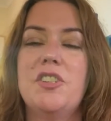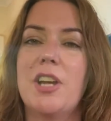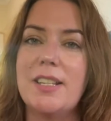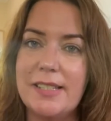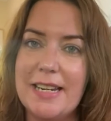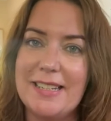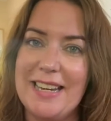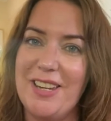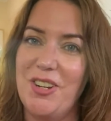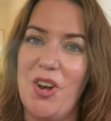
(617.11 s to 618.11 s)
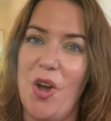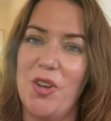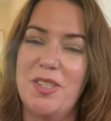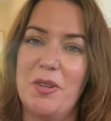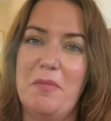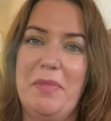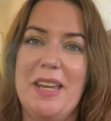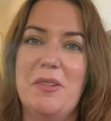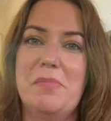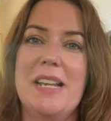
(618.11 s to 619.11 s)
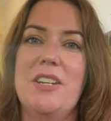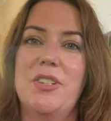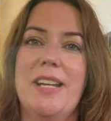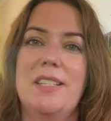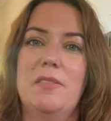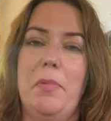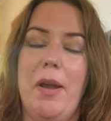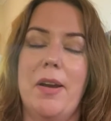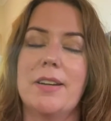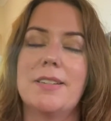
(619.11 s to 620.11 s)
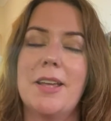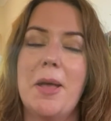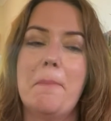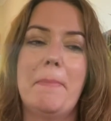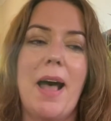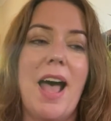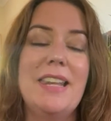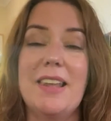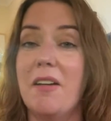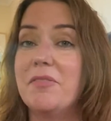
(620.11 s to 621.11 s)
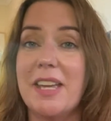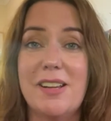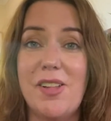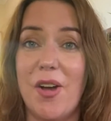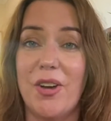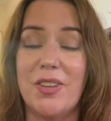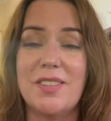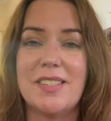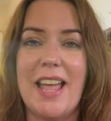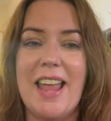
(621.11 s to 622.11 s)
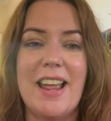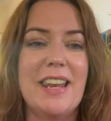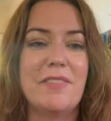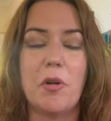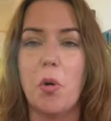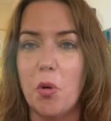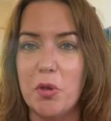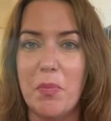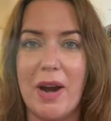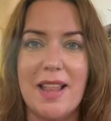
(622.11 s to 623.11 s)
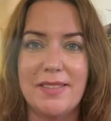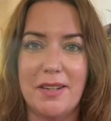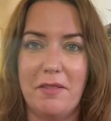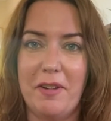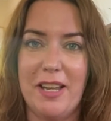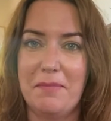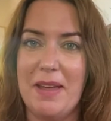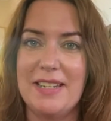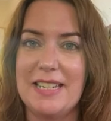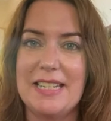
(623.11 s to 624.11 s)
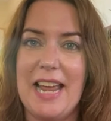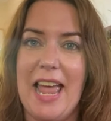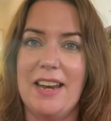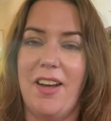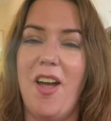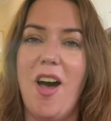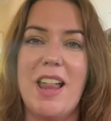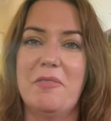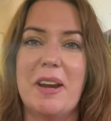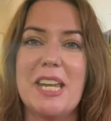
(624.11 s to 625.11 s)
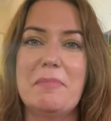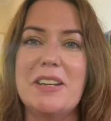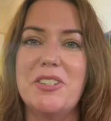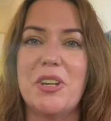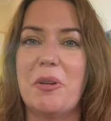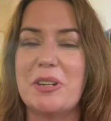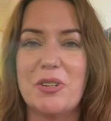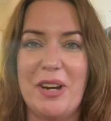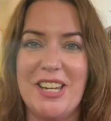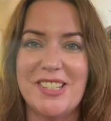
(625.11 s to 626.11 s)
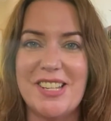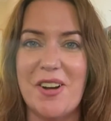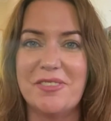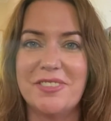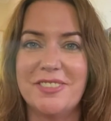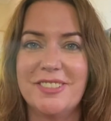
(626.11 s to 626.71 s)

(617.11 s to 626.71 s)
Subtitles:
Just need to let you know, so I'm being completely transparent. But I love their clothes and I love all the brands that I recommended, and I highly recommend you go and treat yourself.